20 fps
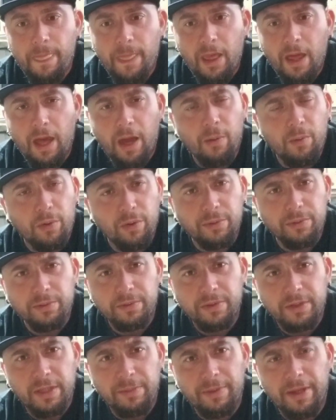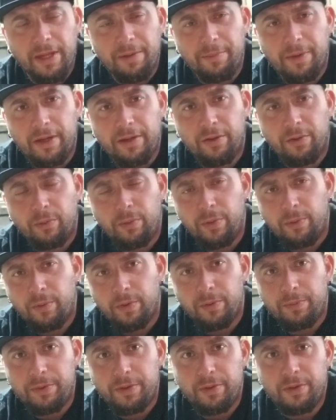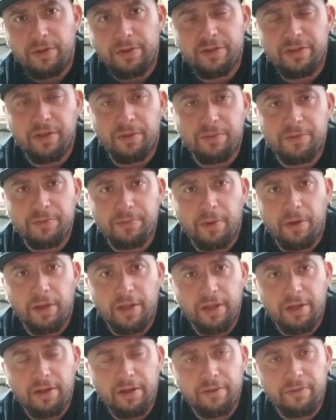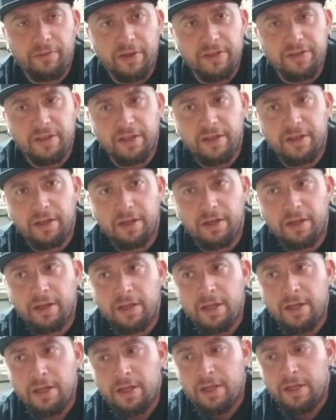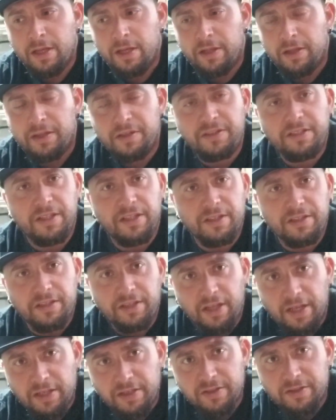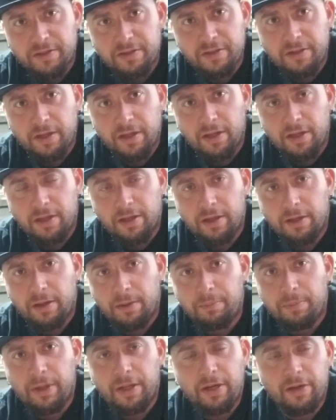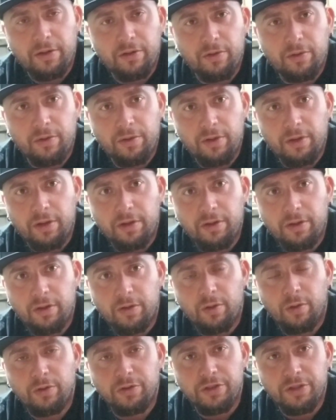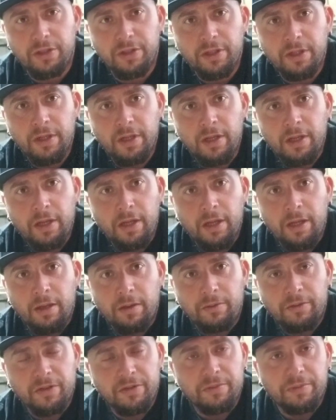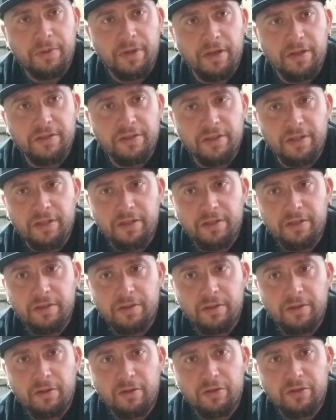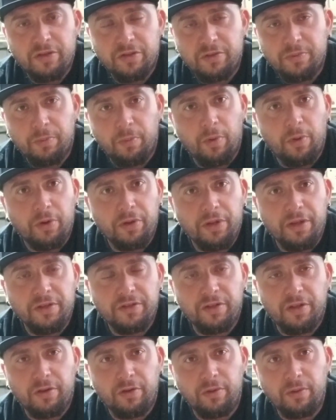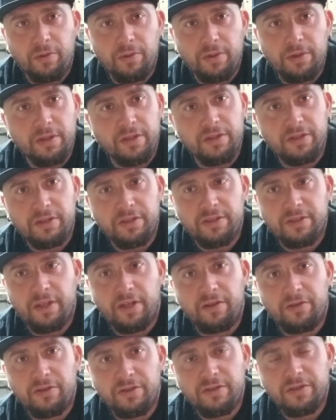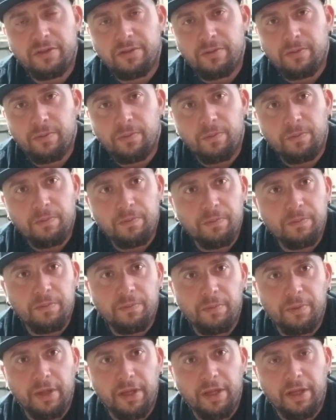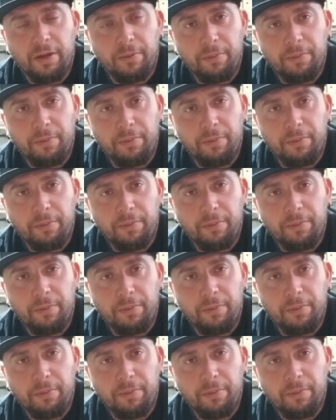will keep that in mind that we will be doing some small events like the kseries. I'm planning on doing the closer, just because there's just more things to do, and instead of just being in a